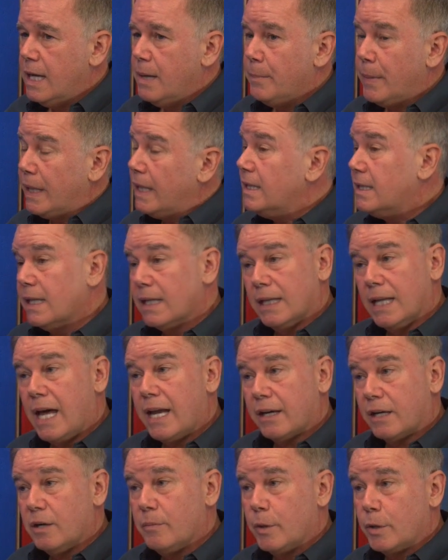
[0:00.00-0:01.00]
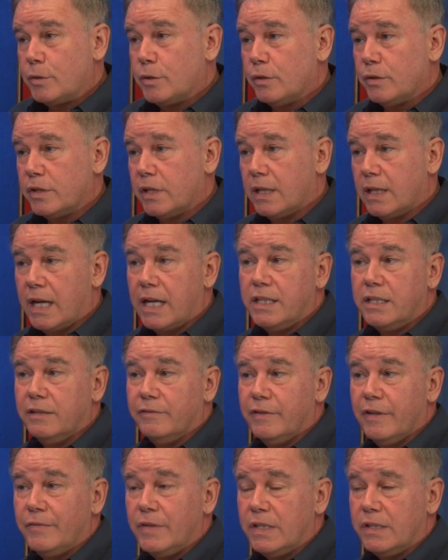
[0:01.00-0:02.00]
but he did a lot of commercials in the nineteen
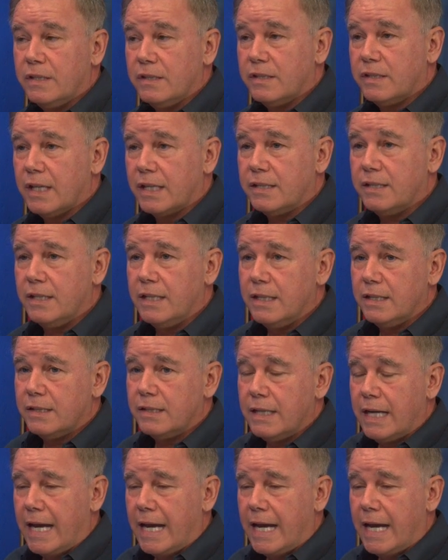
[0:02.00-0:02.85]
fifties and sixties,